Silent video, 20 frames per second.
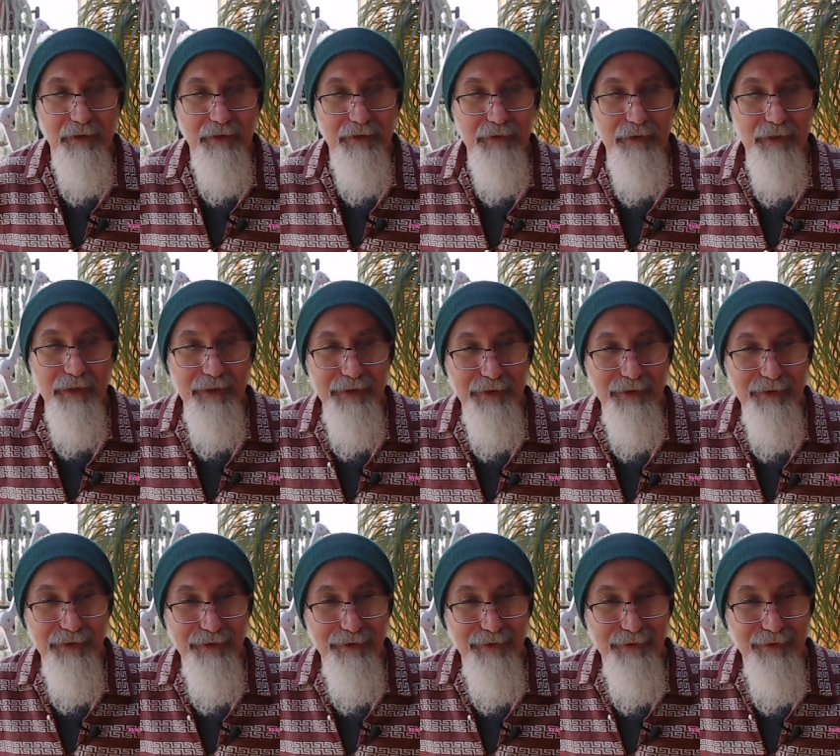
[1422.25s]
right?
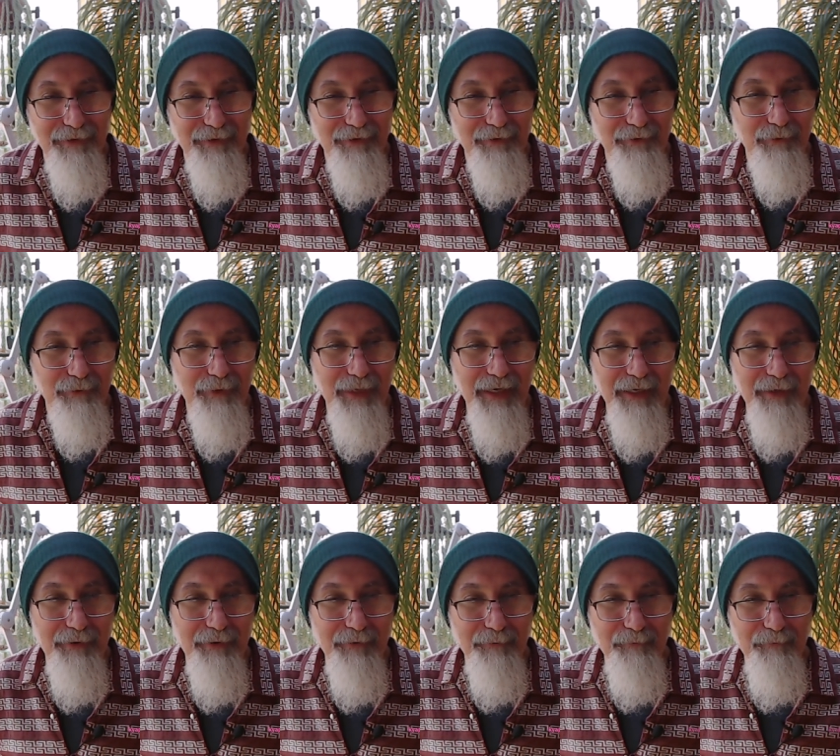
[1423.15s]

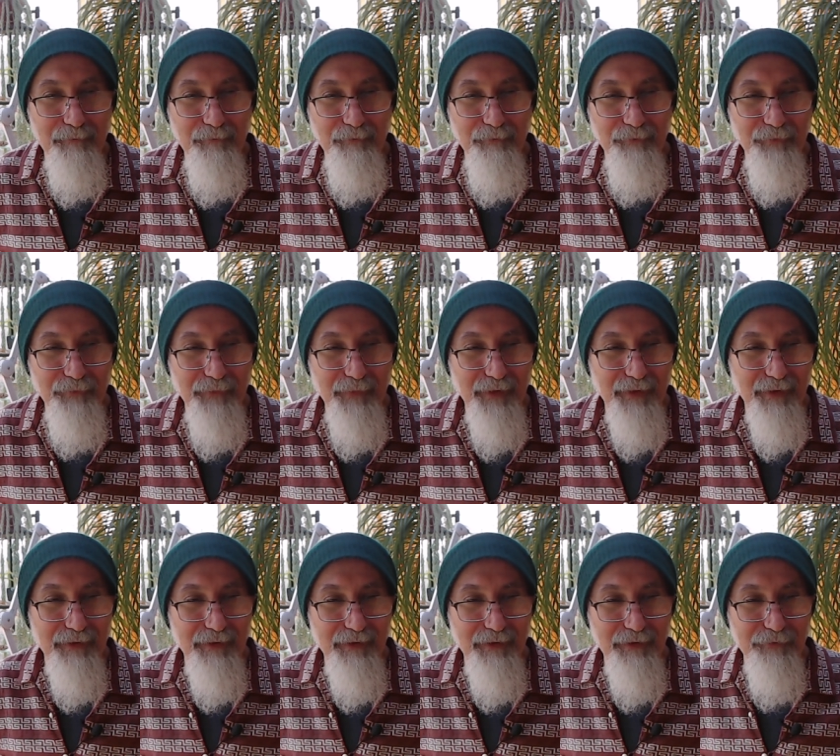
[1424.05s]
Wow.
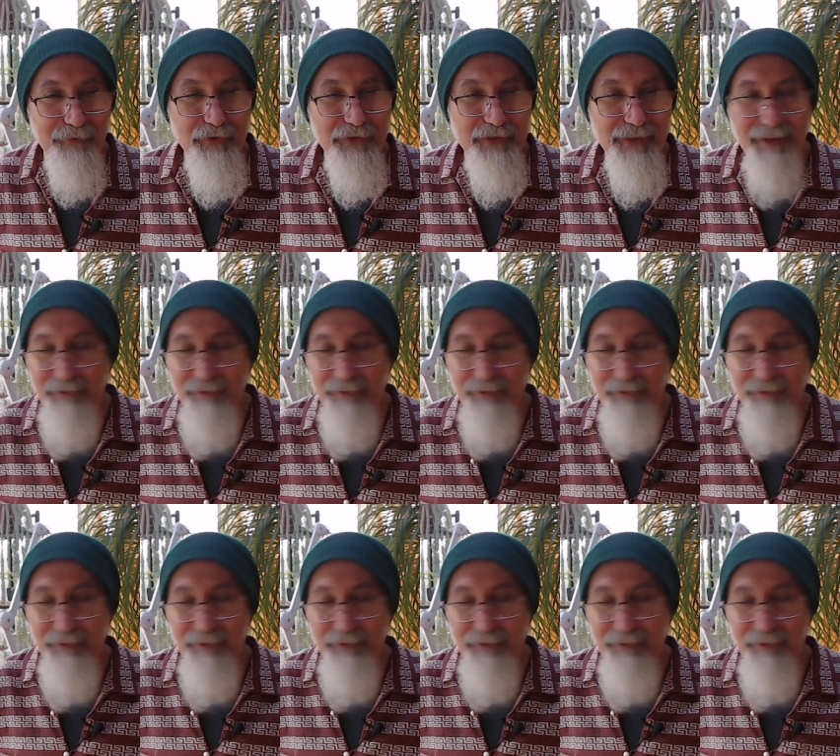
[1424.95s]
First time